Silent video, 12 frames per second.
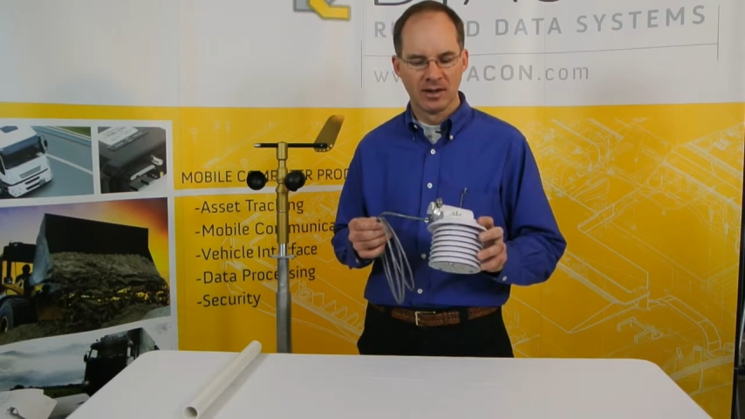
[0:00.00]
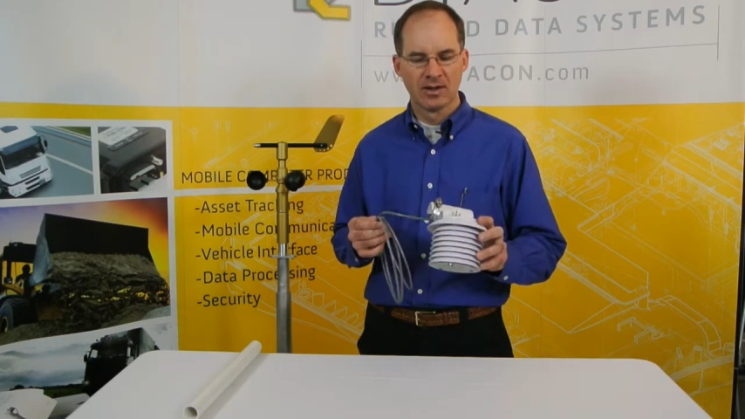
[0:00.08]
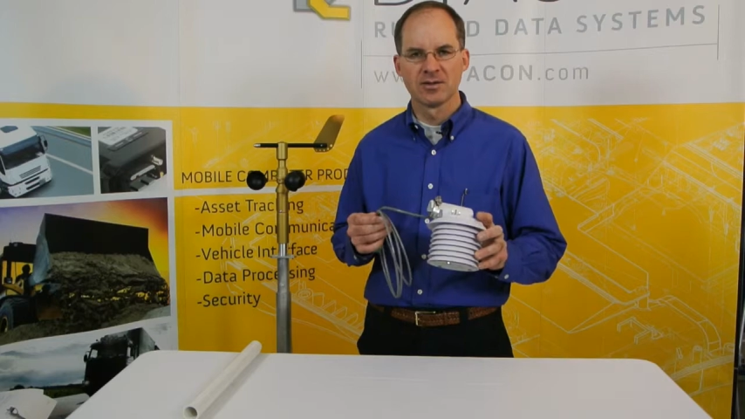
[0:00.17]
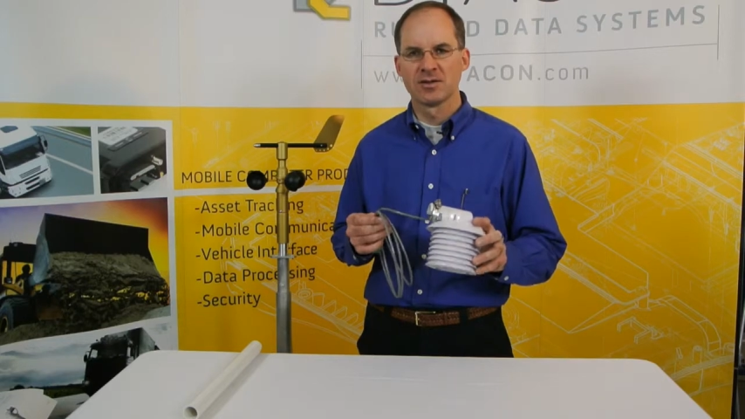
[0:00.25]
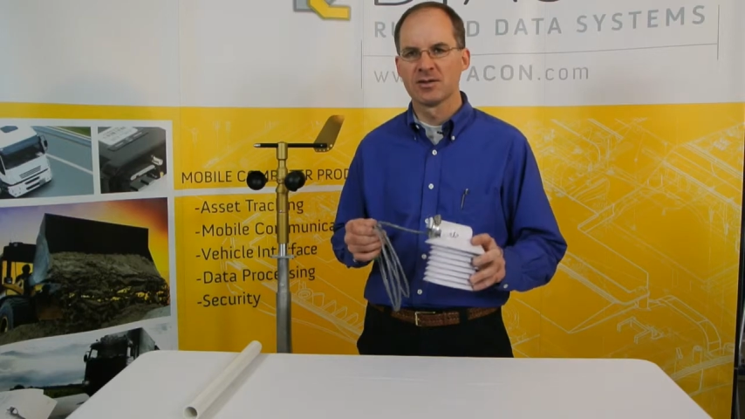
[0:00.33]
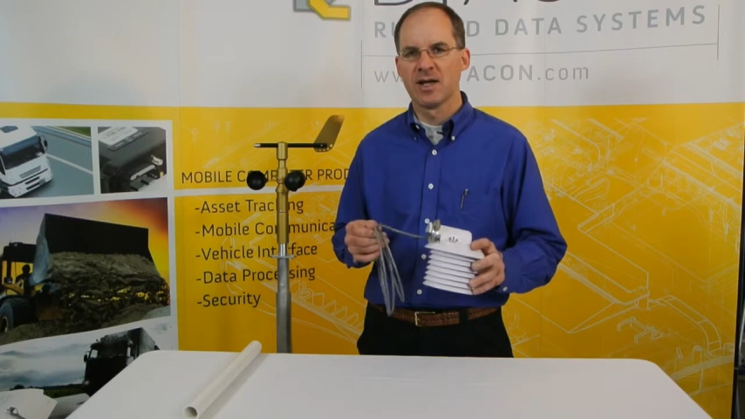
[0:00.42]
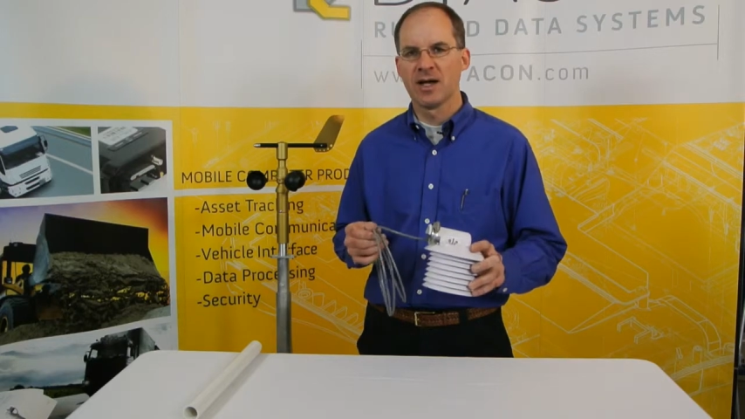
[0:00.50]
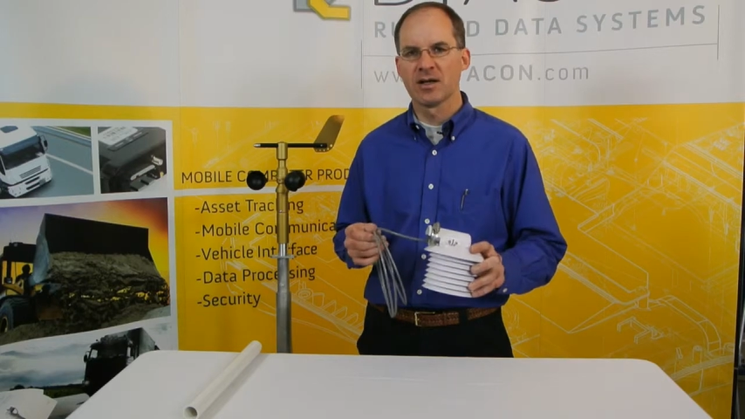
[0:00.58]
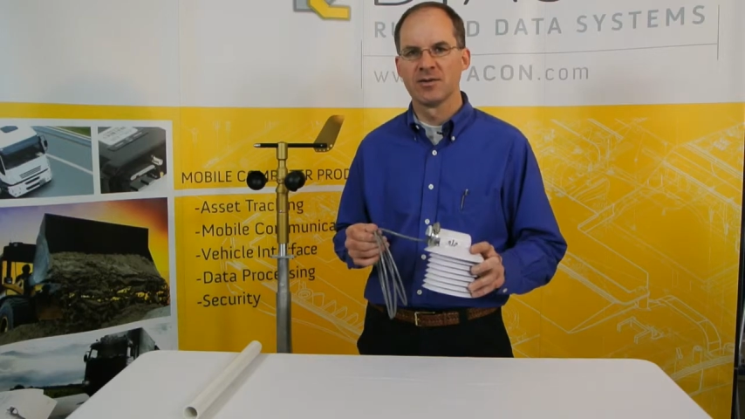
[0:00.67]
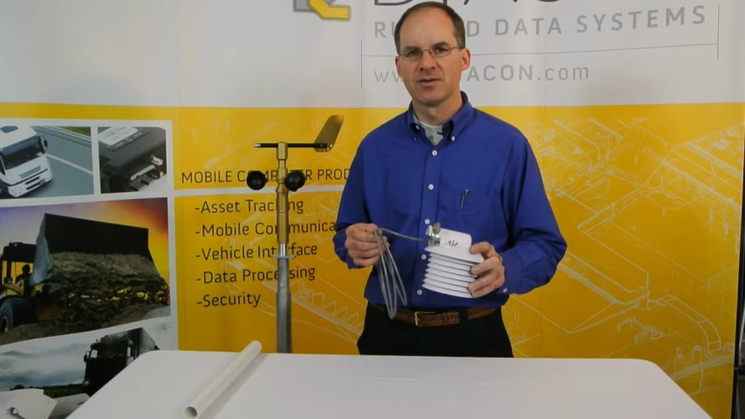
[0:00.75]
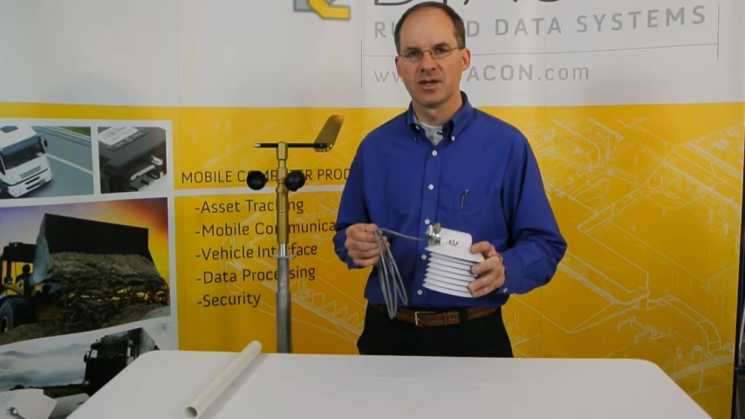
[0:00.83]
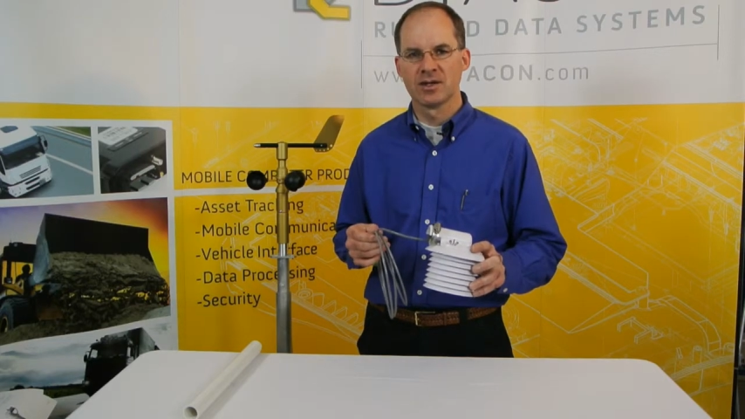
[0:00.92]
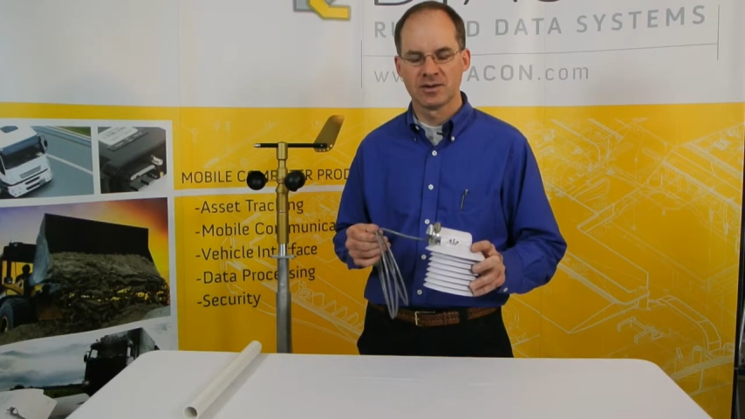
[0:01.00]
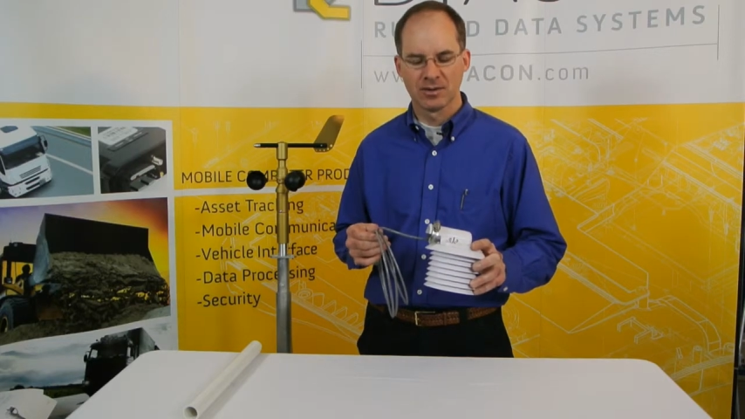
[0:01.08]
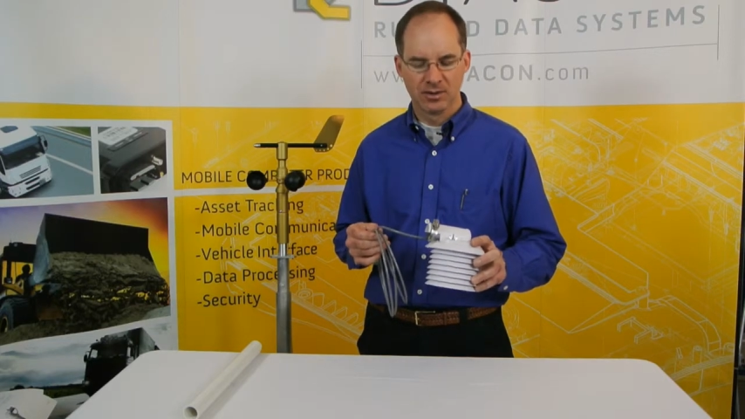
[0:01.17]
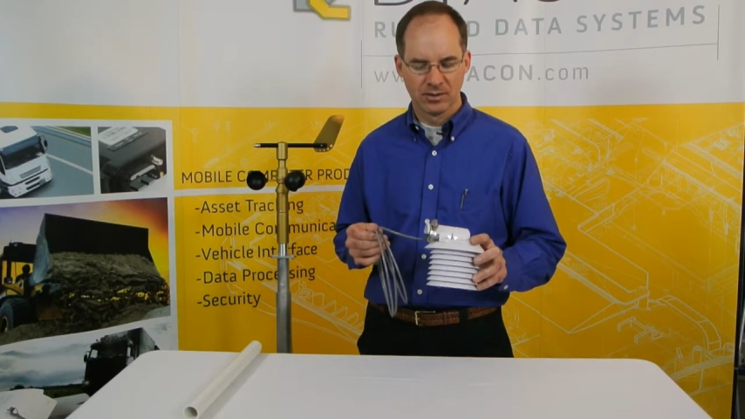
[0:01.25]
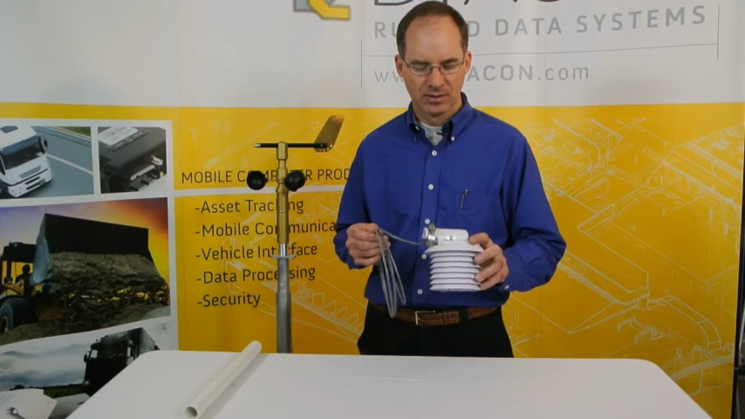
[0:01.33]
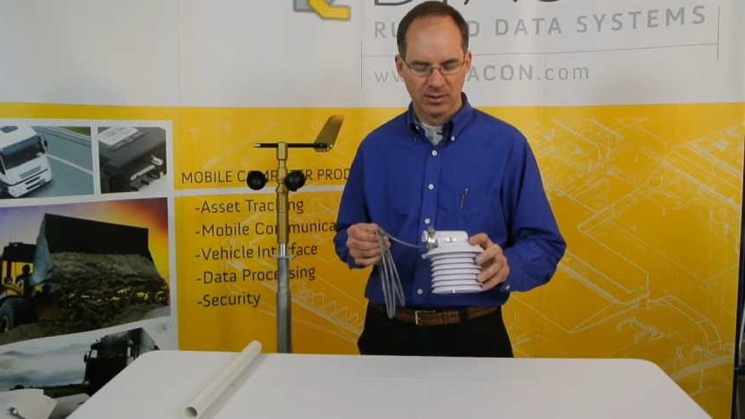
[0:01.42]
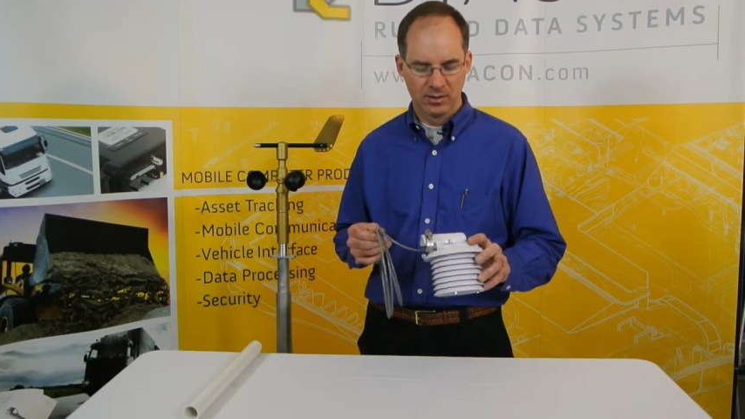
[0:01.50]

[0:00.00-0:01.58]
This is an active sensor